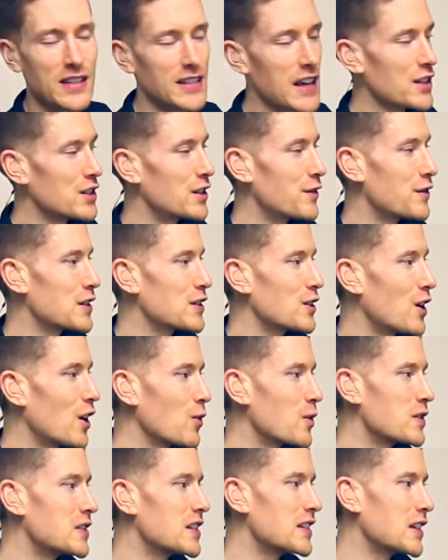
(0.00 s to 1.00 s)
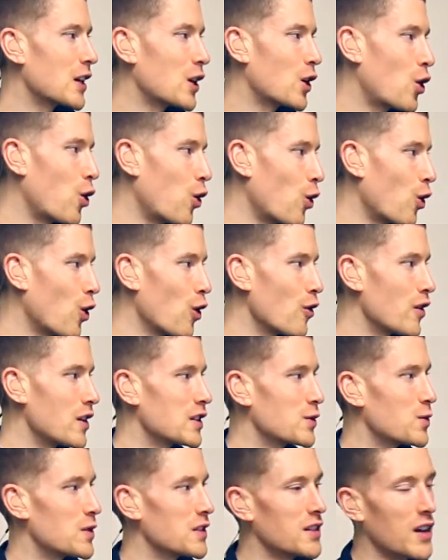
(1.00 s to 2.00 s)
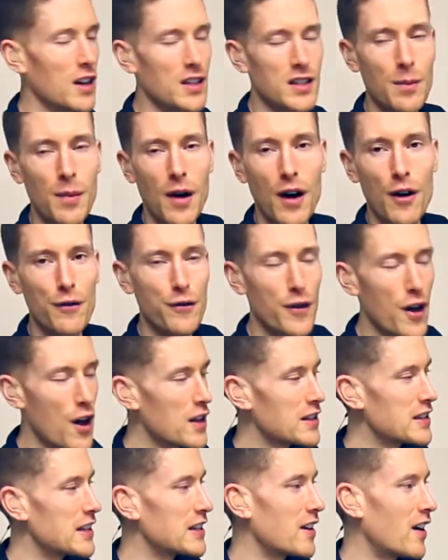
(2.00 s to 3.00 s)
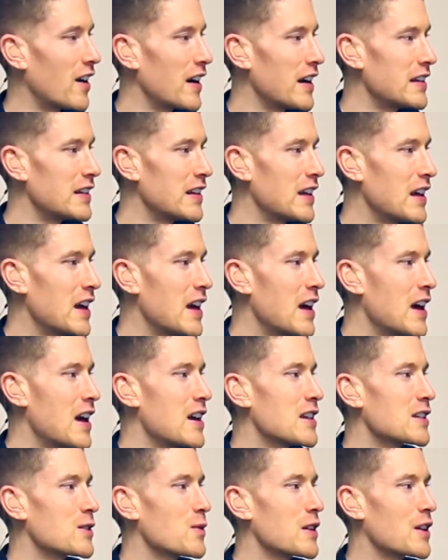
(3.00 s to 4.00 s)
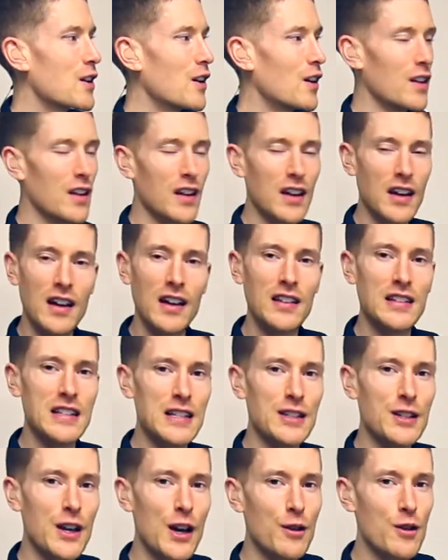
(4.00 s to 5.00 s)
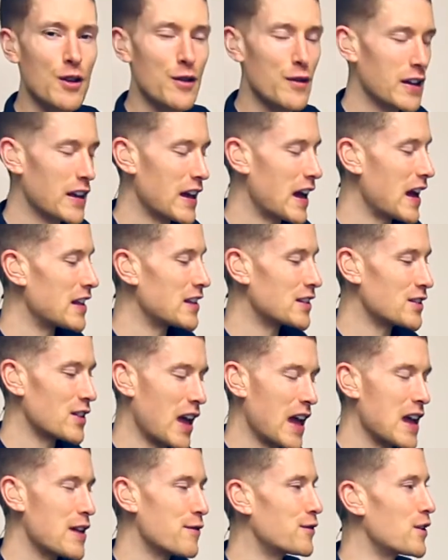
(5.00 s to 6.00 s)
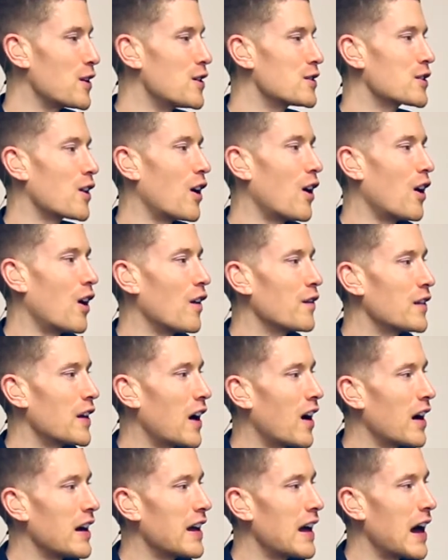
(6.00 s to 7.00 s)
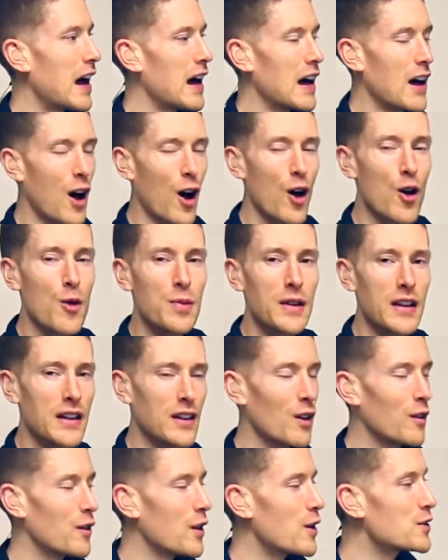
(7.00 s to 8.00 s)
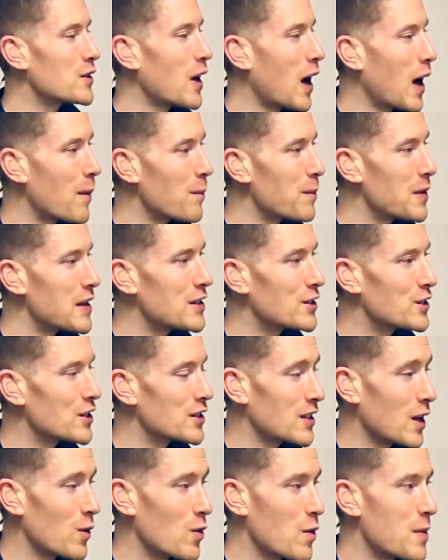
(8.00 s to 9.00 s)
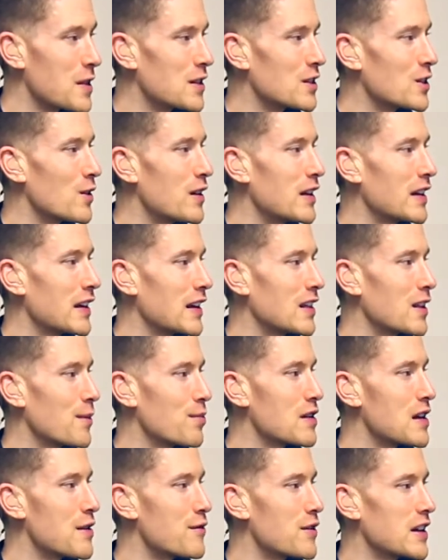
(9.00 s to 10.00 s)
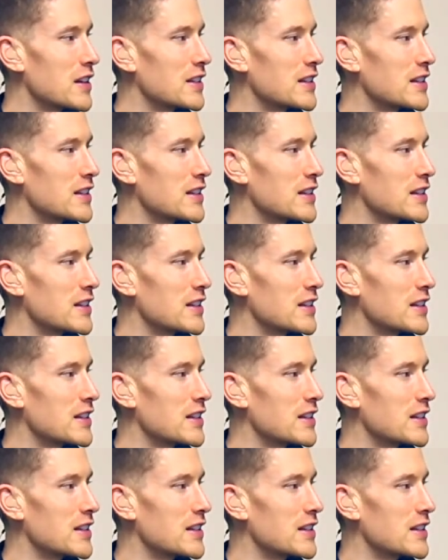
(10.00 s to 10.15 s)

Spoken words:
section of the song, which is the chorus, which starts at bar 39. So we got a disco groove again, so 8th notes on the hi-hat, opening on those upbeats, just like we've been doing in the previous